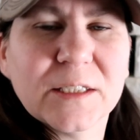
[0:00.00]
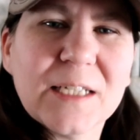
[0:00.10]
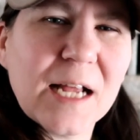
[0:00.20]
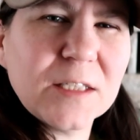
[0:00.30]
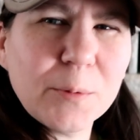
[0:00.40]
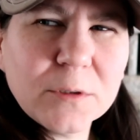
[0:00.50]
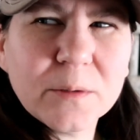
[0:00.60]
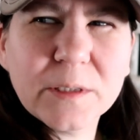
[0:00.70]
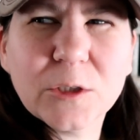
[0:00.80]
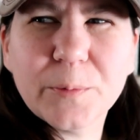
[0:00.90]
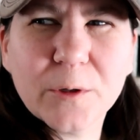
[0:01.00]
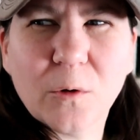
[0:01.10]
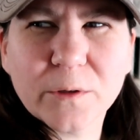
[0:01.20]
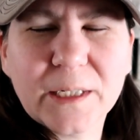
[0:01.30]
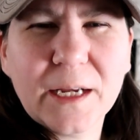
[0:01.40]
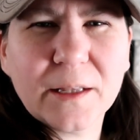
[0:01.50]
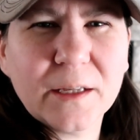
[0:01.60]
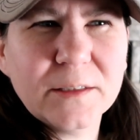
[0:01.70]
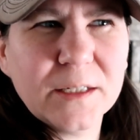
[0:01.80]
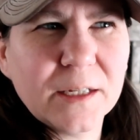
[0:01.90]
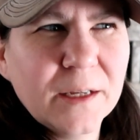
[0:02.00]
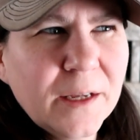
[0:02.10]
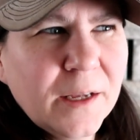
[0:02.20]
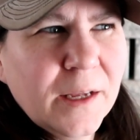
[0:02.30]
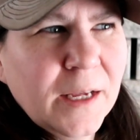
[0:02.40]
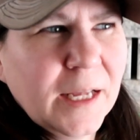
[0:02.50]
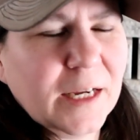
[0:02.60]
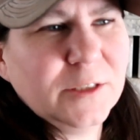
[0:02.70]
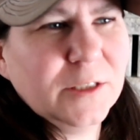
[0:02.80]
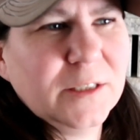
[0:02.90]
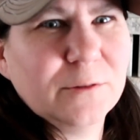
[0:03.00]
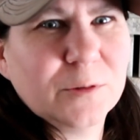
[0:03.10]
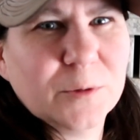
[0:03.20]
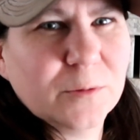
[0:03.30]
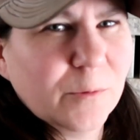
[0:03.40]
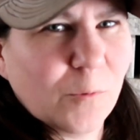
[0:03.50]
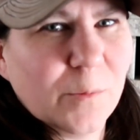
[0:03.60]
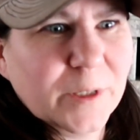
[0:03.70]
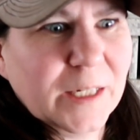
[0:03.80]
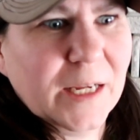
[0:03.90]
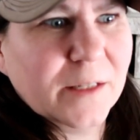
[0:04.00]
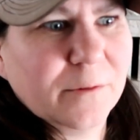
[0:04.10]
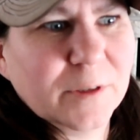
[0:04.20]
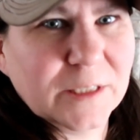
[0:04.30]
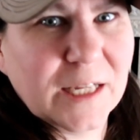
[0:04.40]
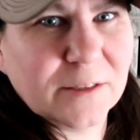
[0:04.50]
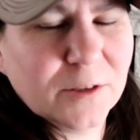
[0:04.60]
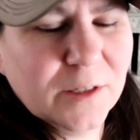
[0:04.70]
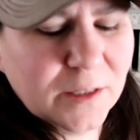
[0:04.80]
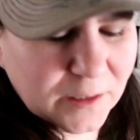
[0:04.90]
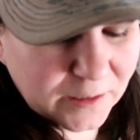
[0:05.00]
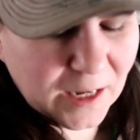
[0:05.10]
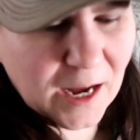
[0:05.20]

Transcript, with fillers: It's not supposed to be super cold today. I think it's like, it actually said it was supposed to be warmer today than it was yesterday. I think the